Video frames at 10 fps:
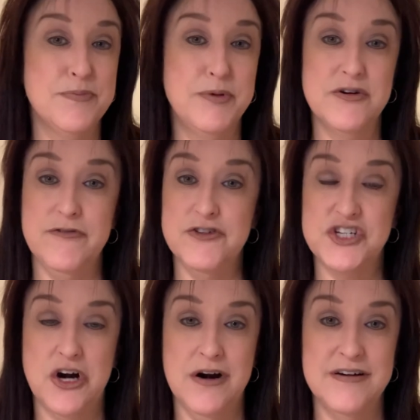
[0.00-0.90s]
a beautiful
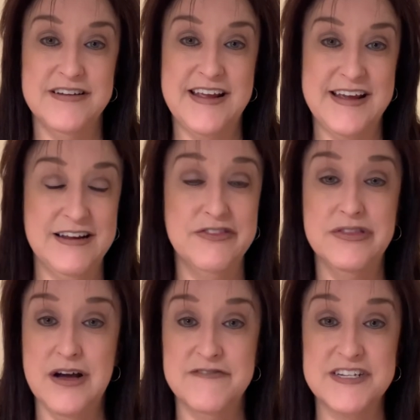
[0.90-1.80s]
chart and I'd
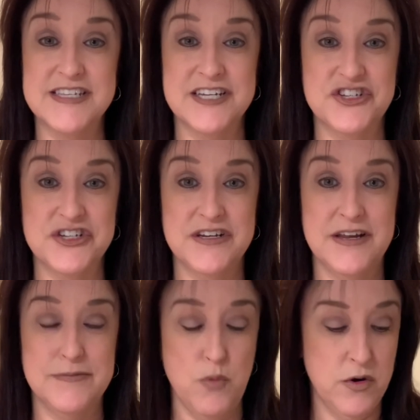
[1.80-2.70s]
love to stitch it.
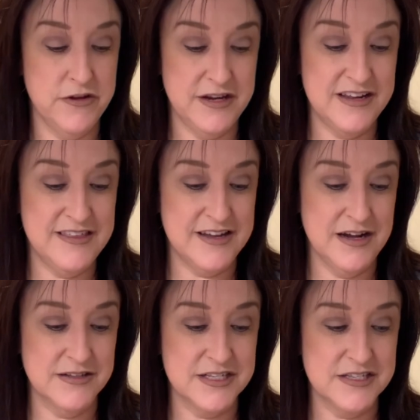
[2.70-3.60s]
And more than anything
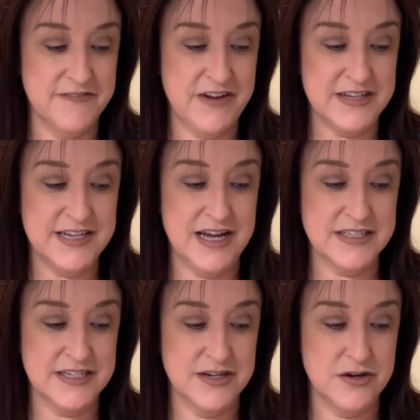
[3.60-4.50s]
else, it's a
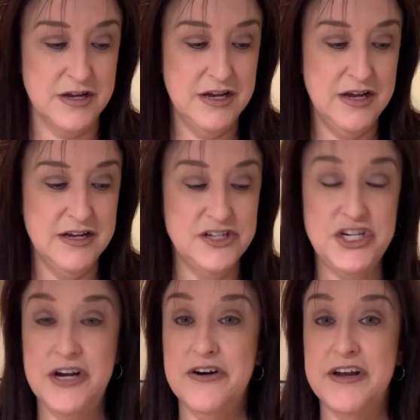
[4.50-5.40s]
fantastic
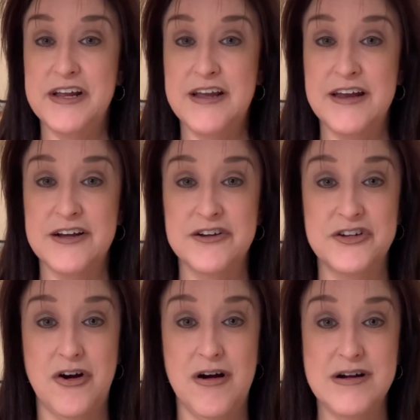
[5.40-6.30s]
charity and a good
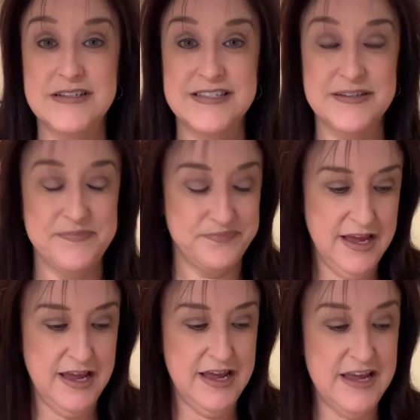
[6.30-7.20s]
cause.
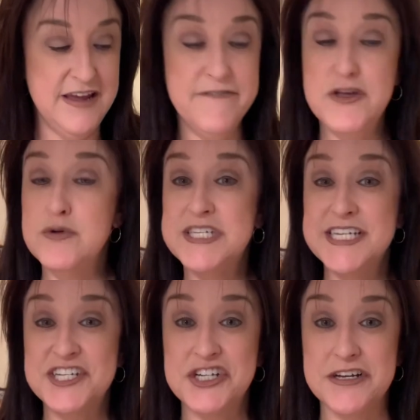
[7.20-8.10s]
If you
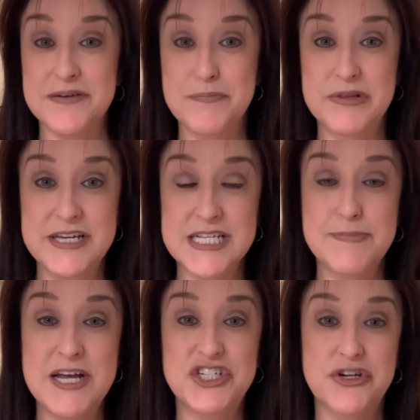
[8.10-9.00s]
stitch it, please
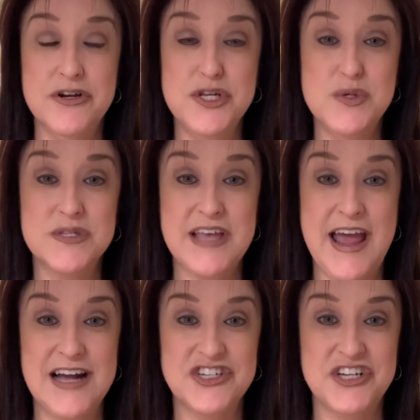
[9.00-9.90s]
make sure and use the
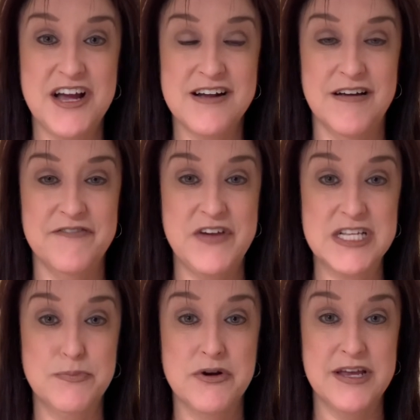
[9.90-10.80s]
hashtag on
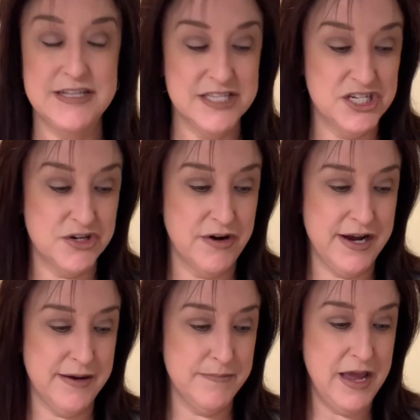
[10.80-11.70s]
Facebook and
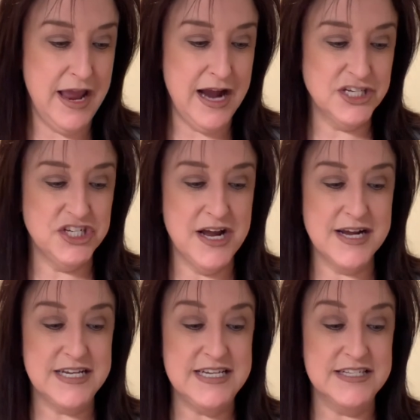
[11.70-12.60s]
Instagram. Hashtag
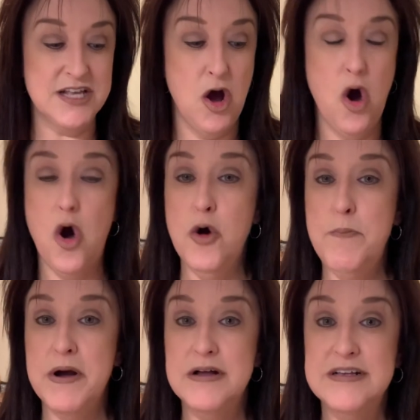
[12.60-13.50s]
is Hope
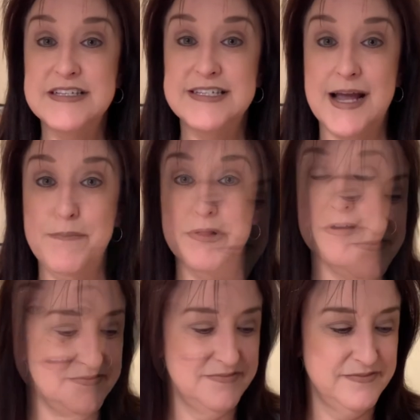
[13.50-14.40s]
Sampler.